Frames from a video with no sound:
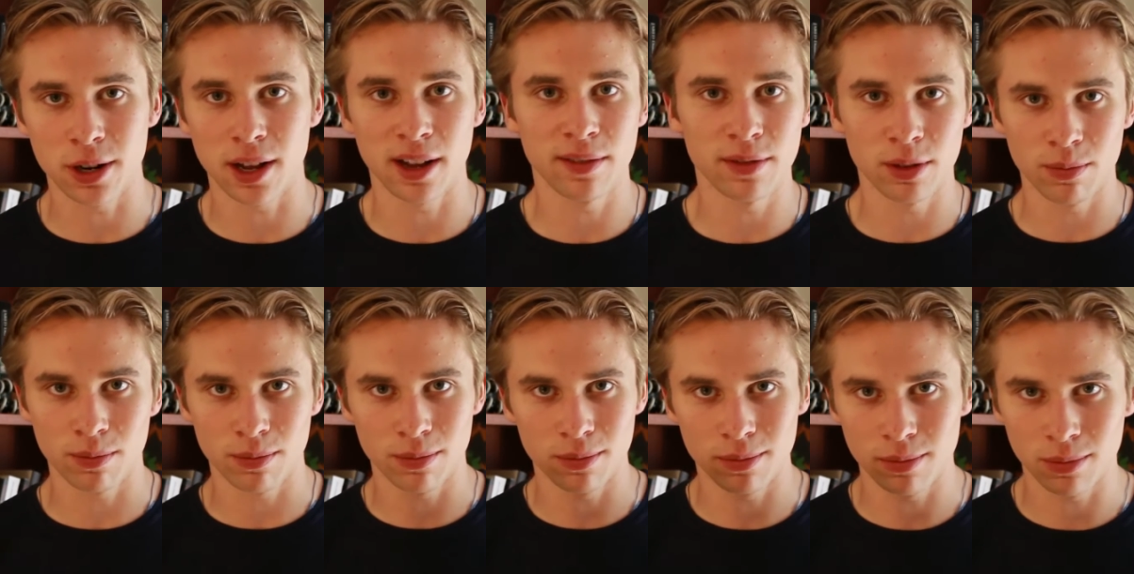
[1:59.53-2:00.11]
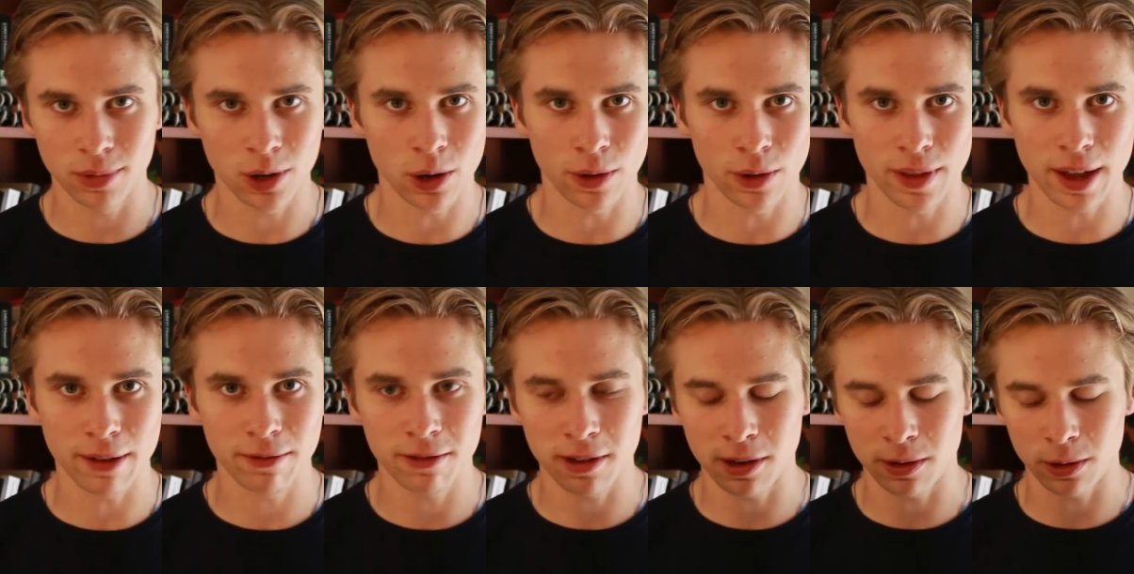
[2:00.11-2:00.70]
I haven't got
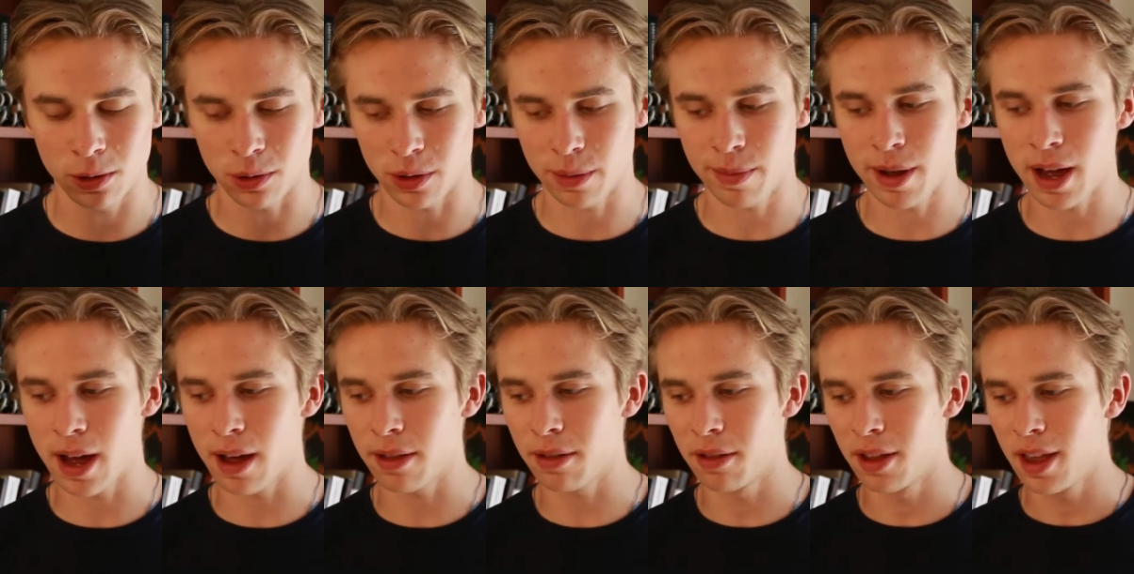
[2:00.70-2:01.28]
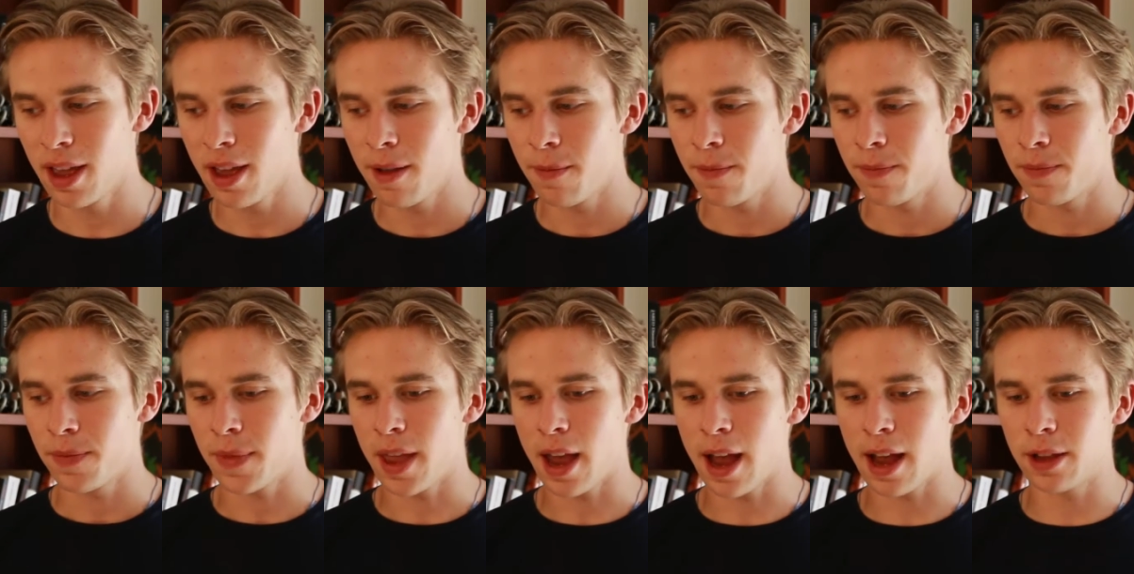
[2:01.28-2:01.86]
that far along the path,
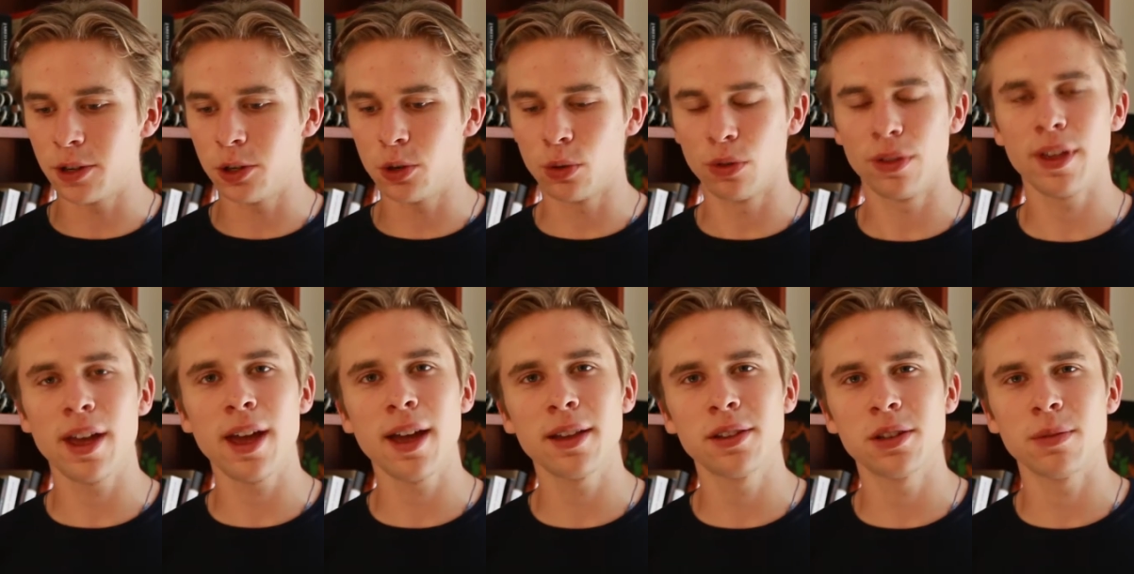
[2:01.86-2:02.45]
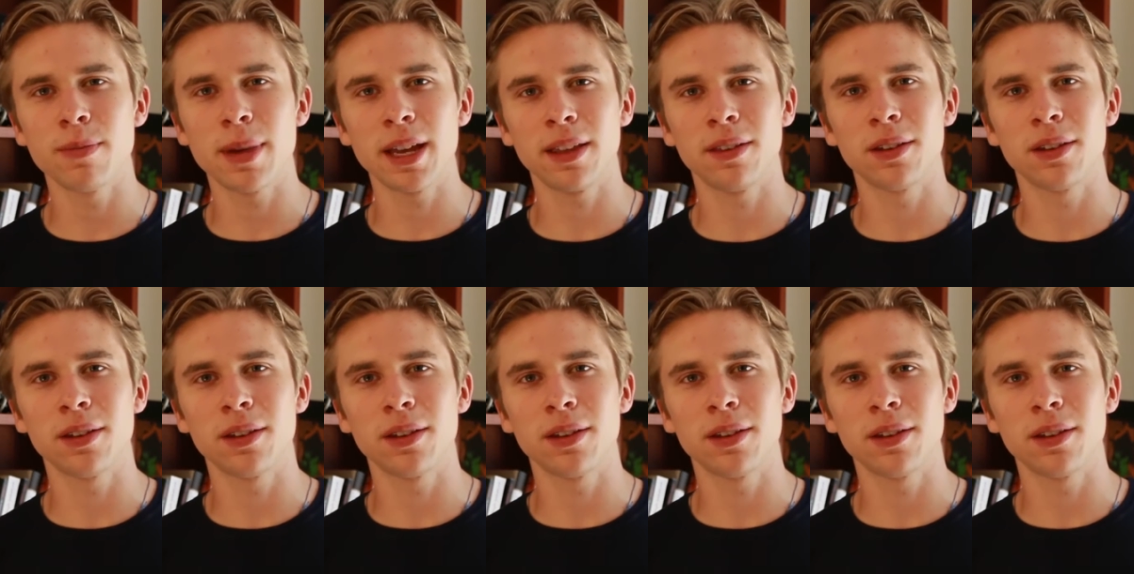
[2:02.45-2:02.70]
and you're there to make